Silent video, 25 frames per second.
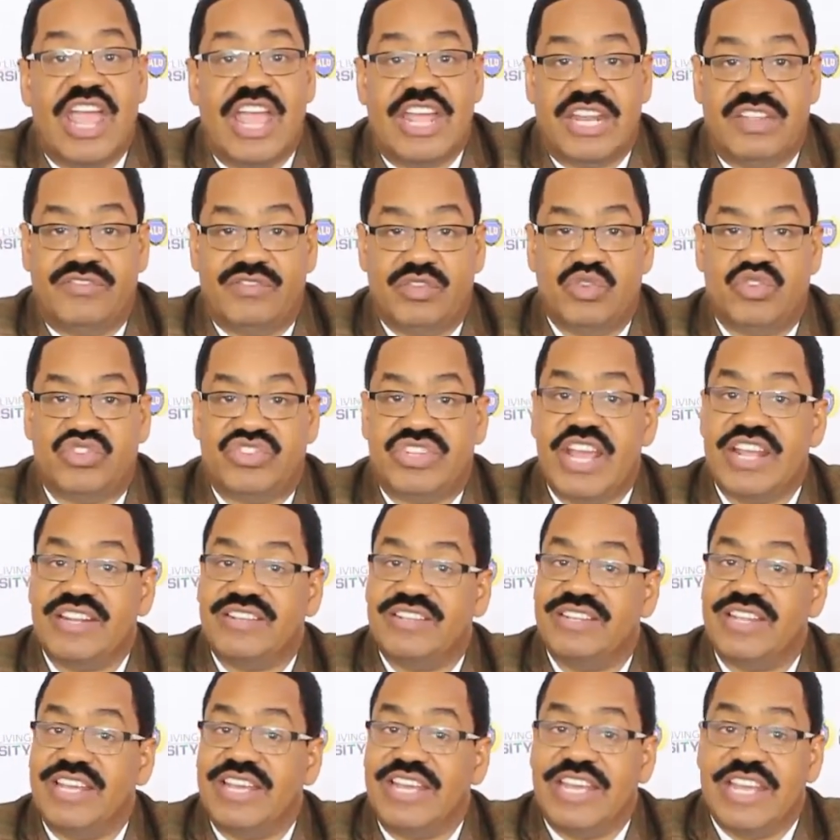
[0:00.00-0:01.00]
And if you stay
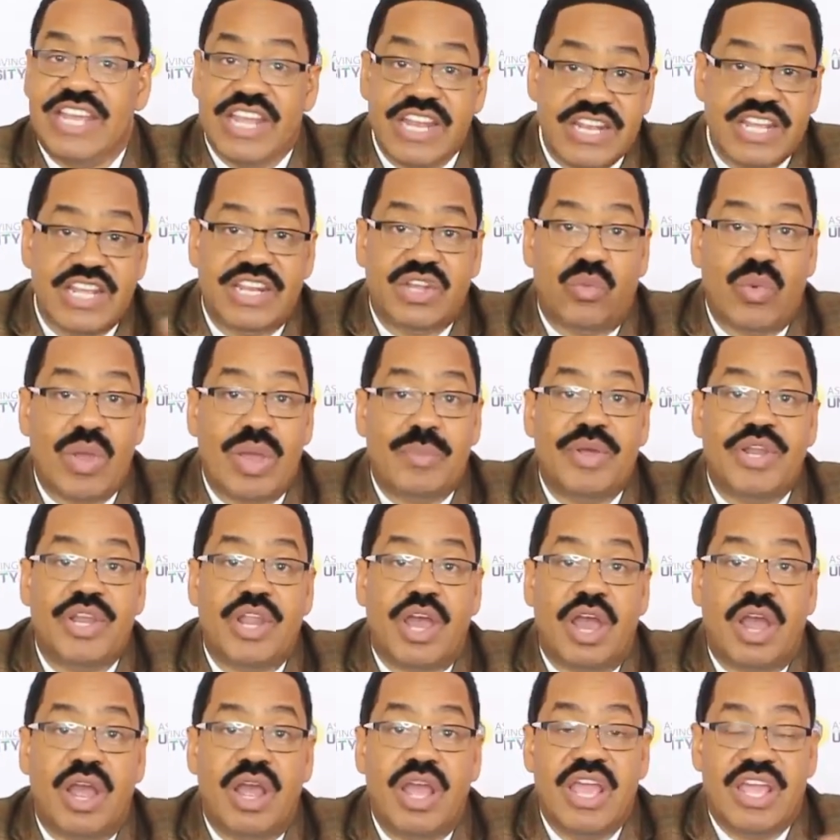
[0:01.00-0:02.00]
to the end of the
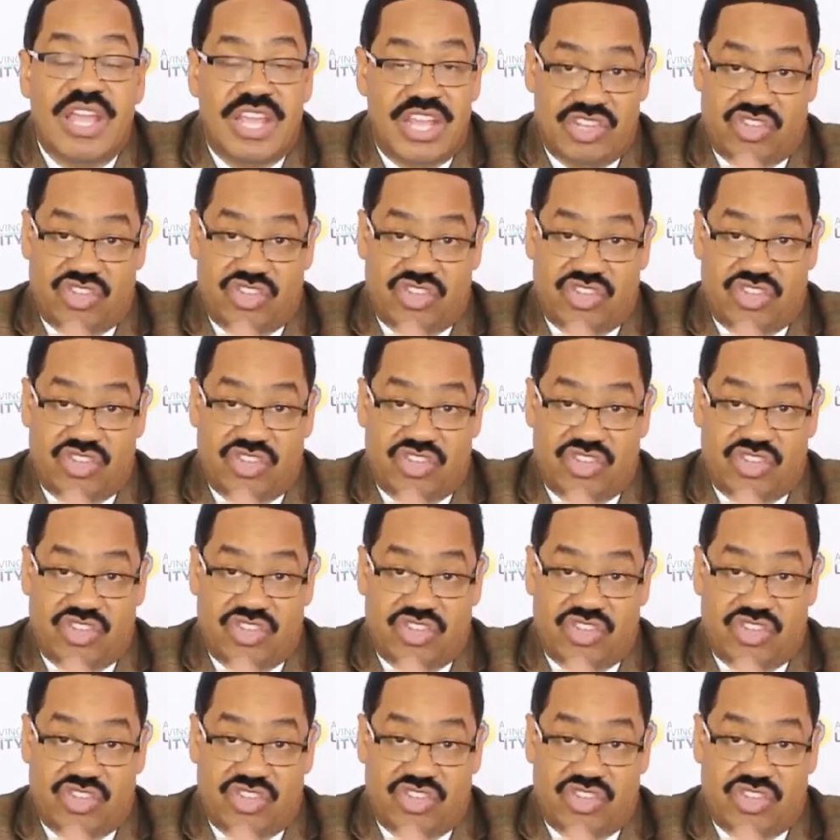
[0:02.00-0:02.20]
webinar,